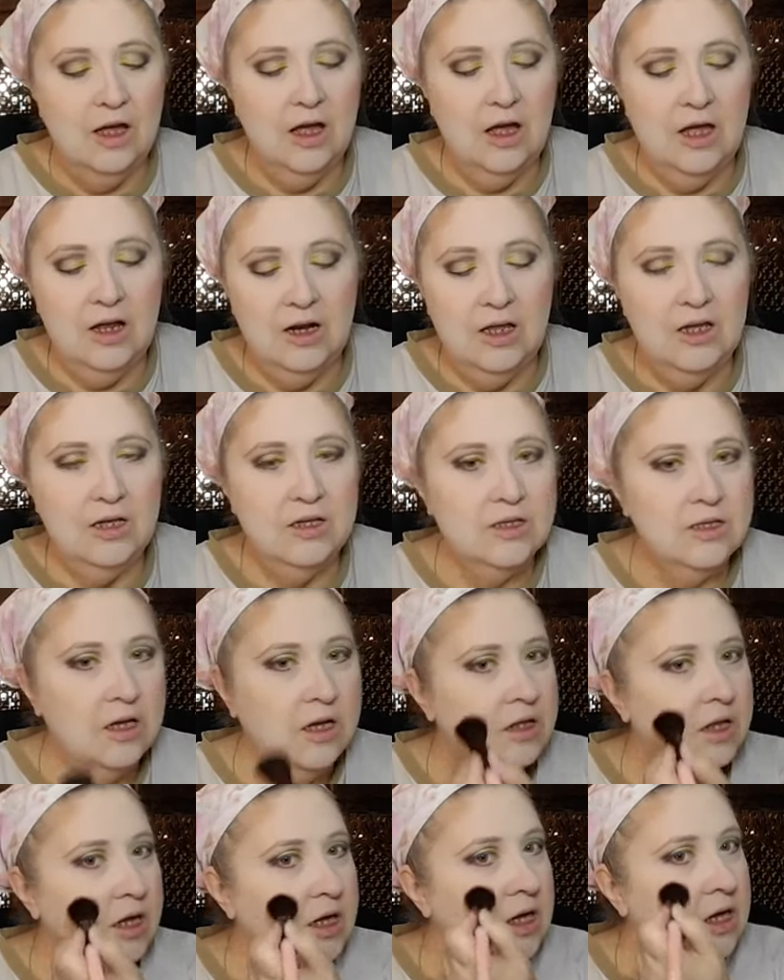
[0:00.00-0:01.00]
And he
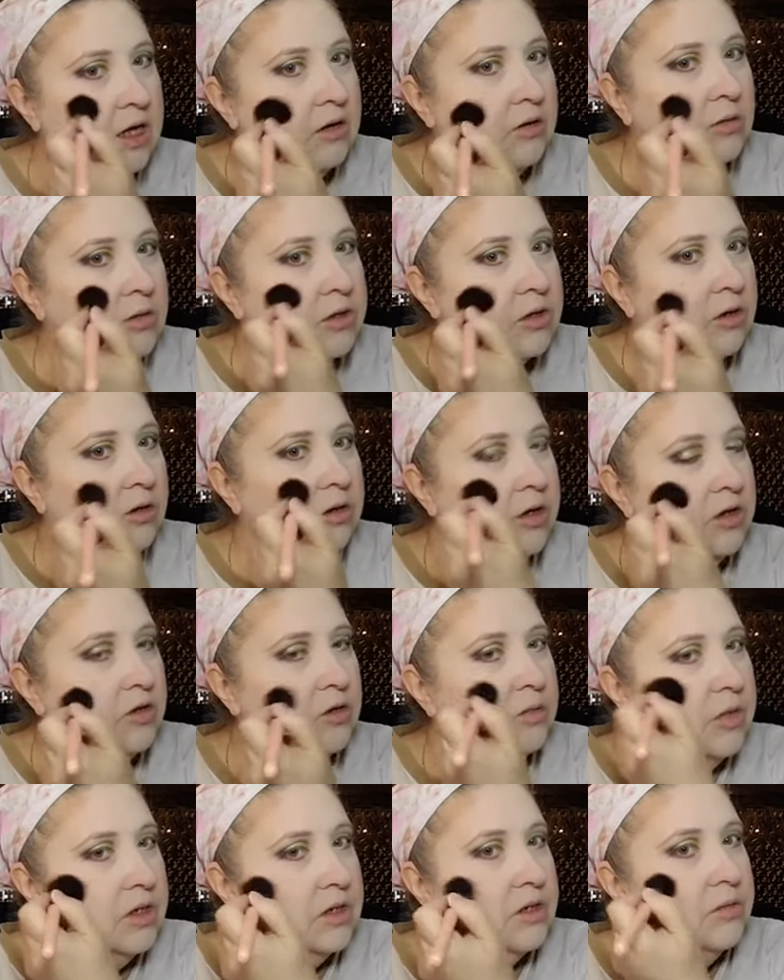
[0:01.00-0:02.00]
said that he was going to
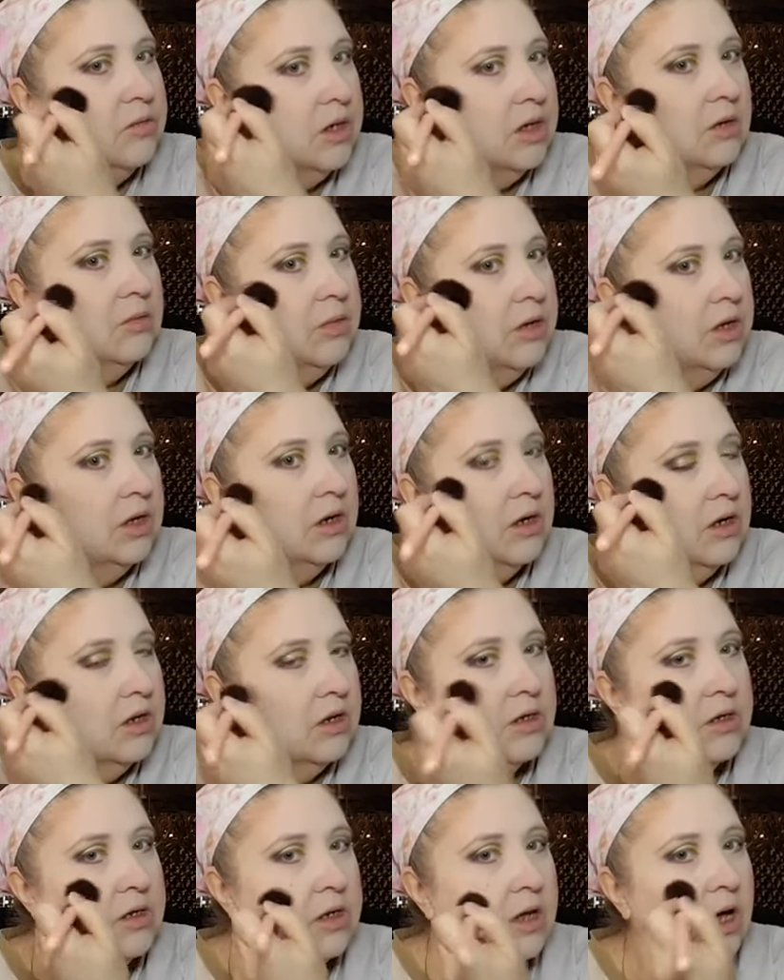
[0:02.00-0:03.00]
miss me
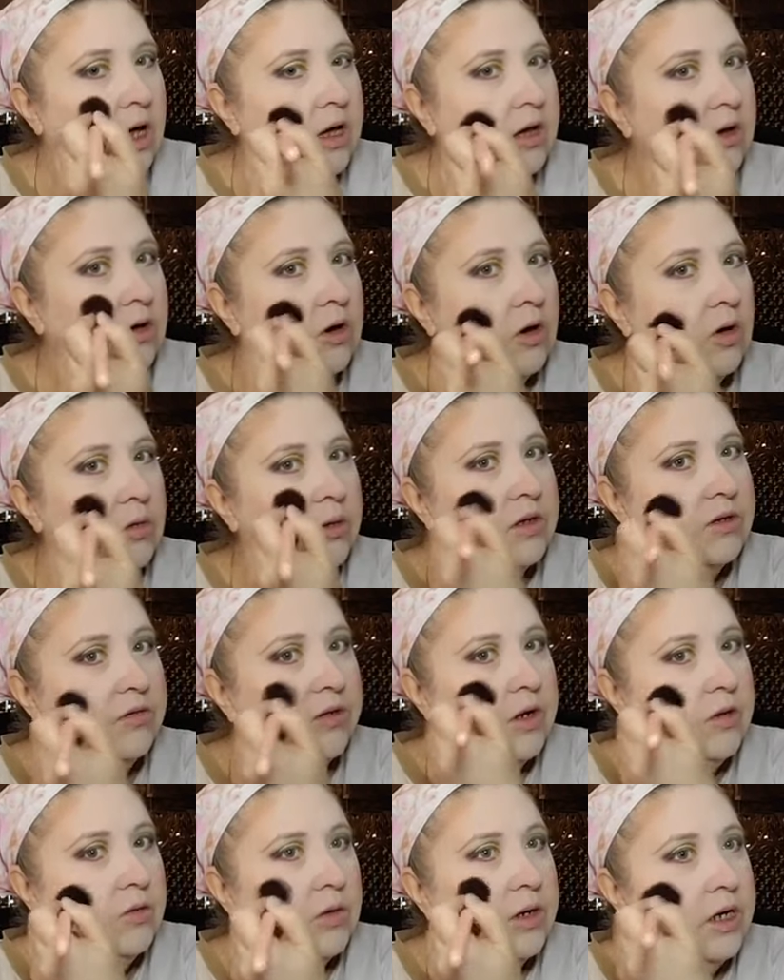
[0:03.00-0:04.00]
because I could always
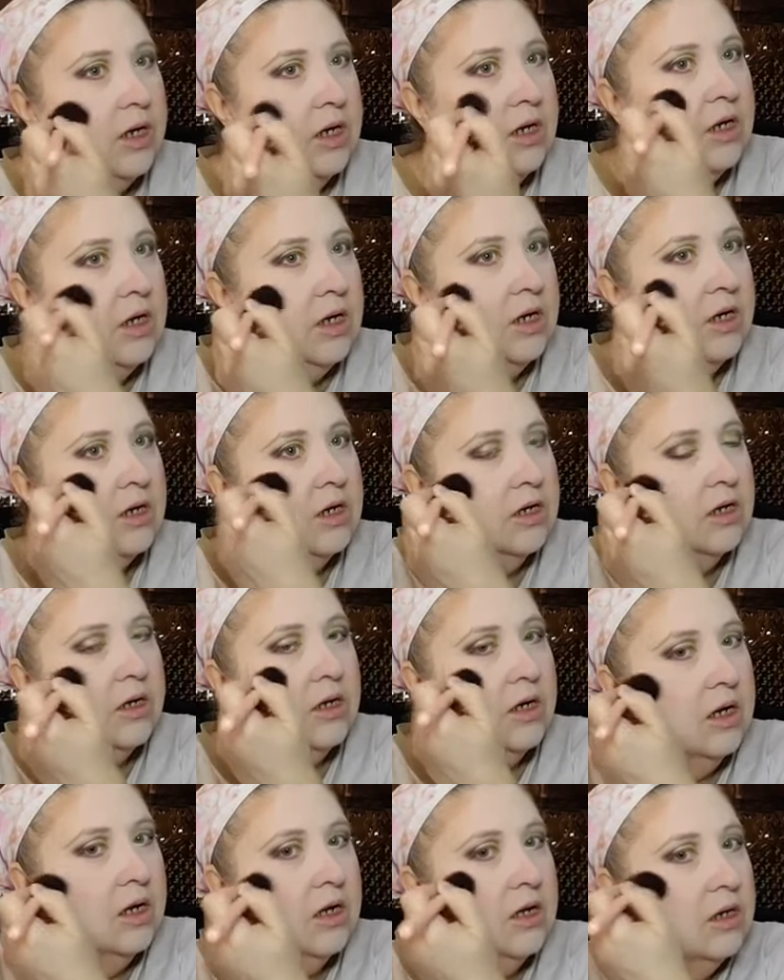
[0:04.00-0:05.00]
find what he needed.
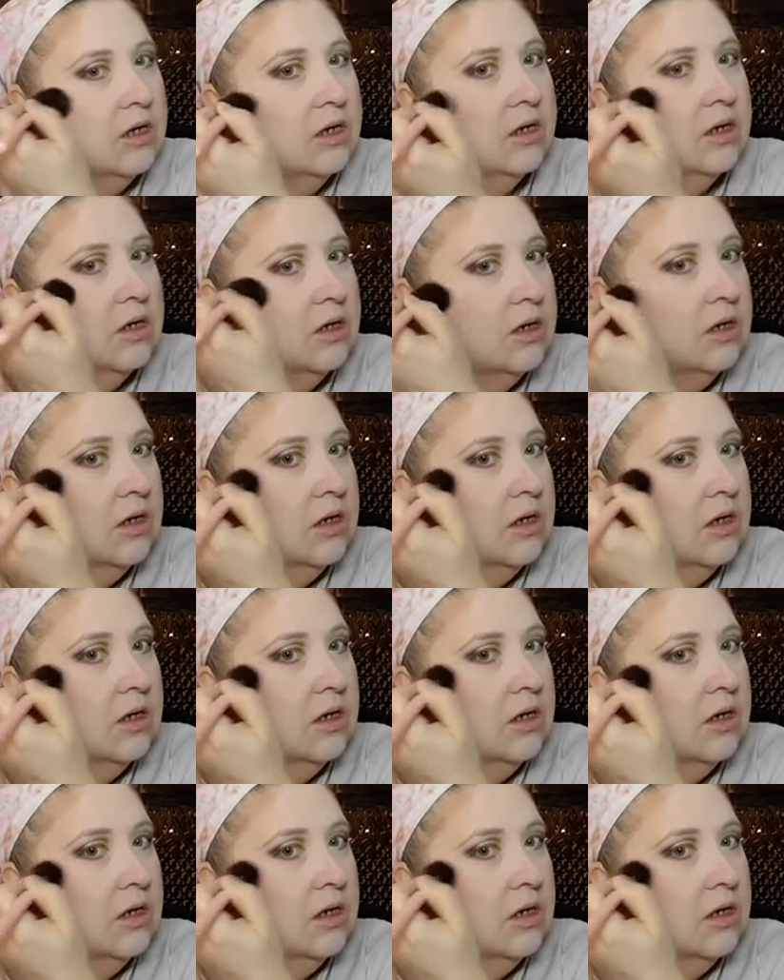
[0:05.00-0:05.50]
And